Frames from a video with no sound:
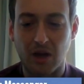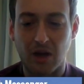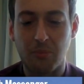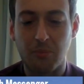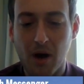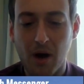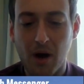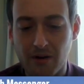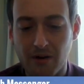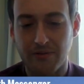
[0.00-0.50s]

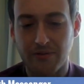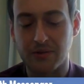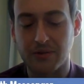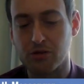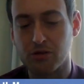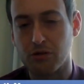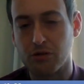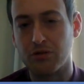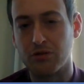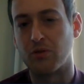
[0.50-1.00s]
Apart from the
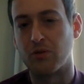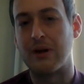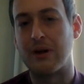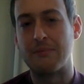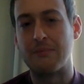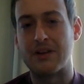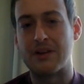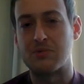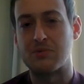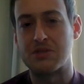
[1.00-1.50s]
cruiserweight
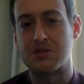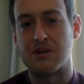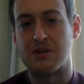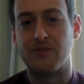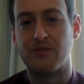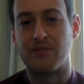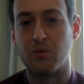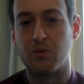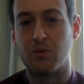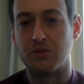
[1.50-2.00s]
match, which I
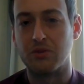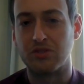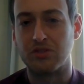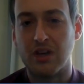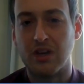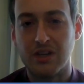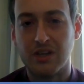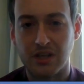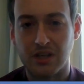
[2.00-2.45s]
thought was,